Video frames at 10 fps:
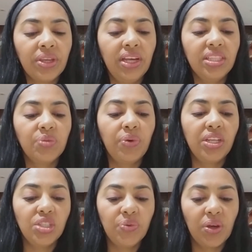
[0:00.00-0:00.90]
and
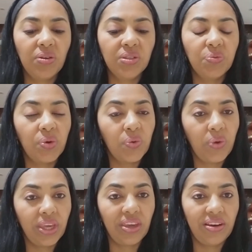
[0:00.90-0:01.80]
Spanish becomes more
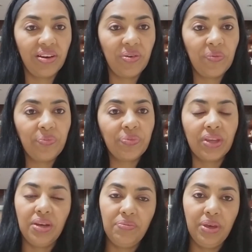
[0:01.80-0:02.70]
weaker,
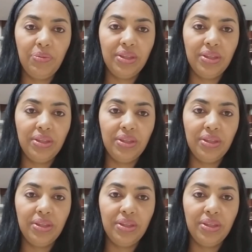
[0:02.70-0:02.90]
and maybe